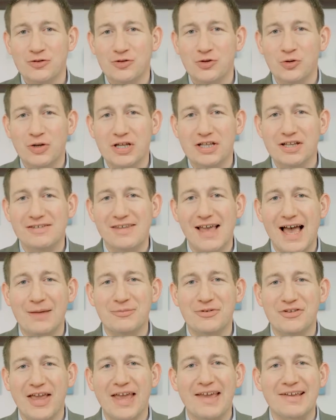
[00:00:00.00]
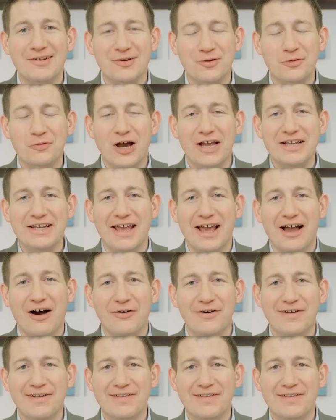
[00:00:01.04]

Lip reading: Tune into Tom's Take right now.